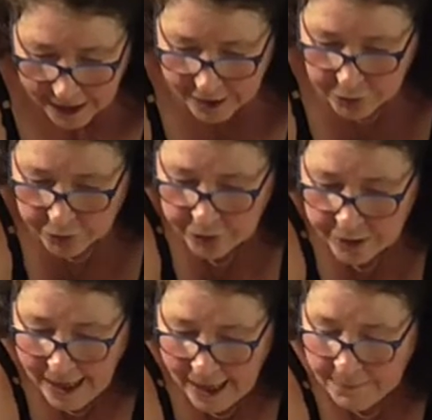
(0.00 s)
And you can
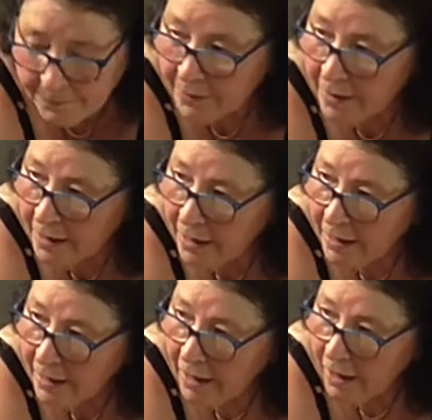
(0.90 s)
help
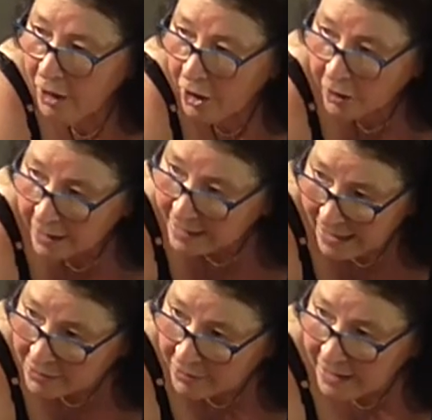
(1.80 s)
her.
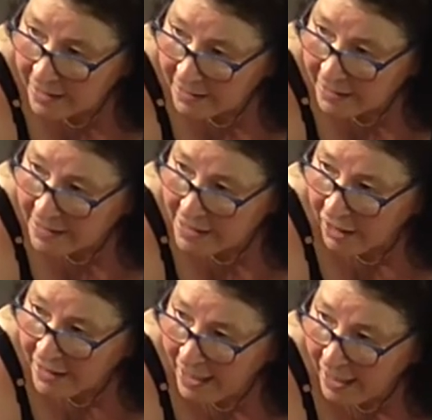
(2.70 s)
It's
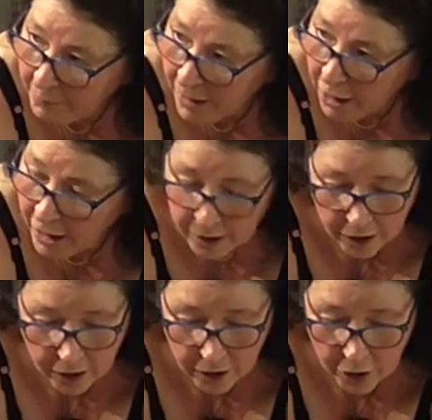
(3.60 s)
not
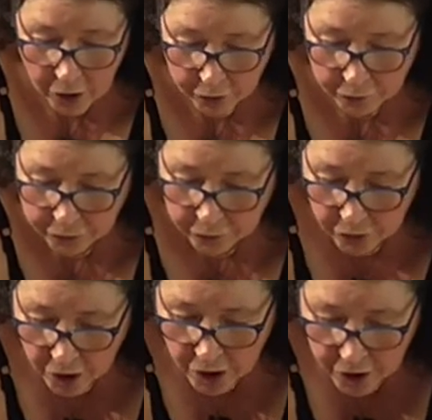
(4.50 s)
hurtful.